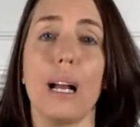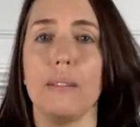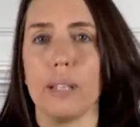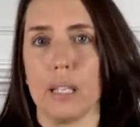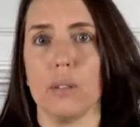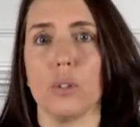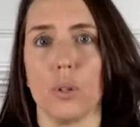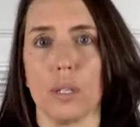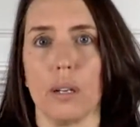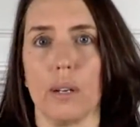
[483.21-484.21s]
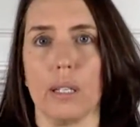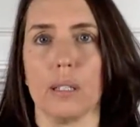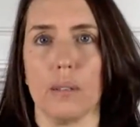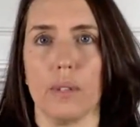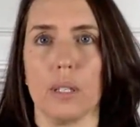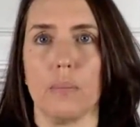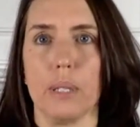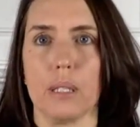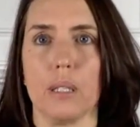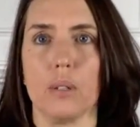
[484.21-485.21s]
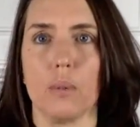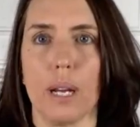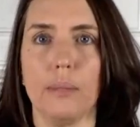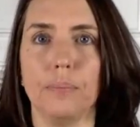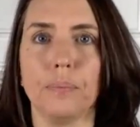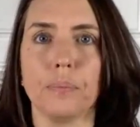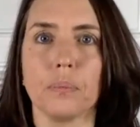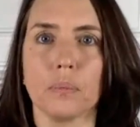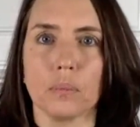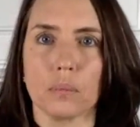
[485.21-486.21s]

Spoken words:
or thrive in certain areas of this business, right?